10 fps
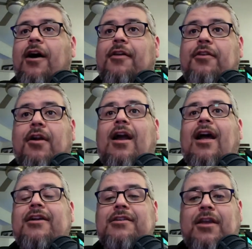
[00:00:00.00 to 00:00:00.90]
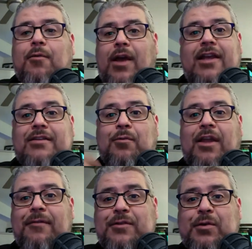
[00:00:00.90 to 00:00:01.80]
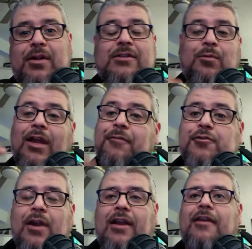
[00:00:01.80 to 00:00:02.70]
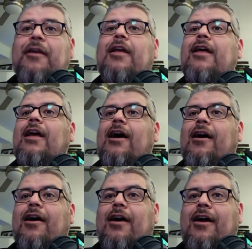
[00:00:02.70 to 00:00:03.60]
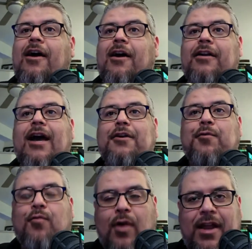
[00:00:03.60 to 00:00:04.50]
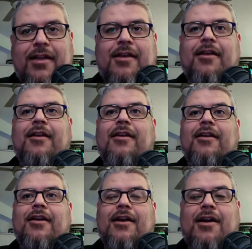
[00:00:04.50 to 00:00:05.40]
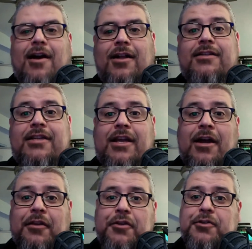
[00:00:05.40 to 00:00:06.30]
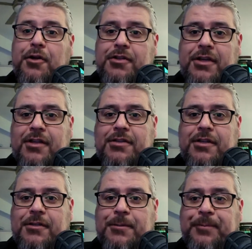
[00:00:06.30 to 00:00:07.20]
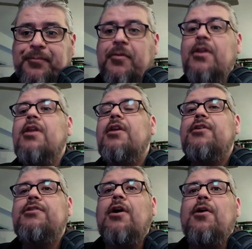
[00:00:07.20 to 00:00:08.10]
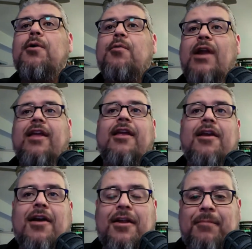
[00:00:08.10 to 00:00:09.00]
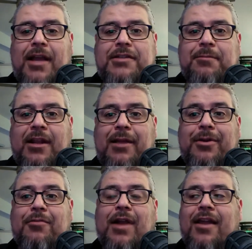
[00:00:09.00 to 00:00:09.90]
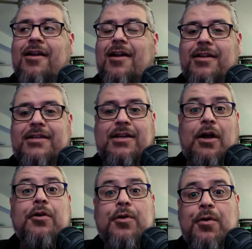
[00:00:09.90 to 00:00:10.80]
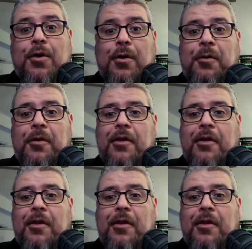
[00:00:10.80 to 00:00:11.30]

there are actually ways, and we have students and we have training on how to rank content on the search engines. So imagine being able to rank content on Google.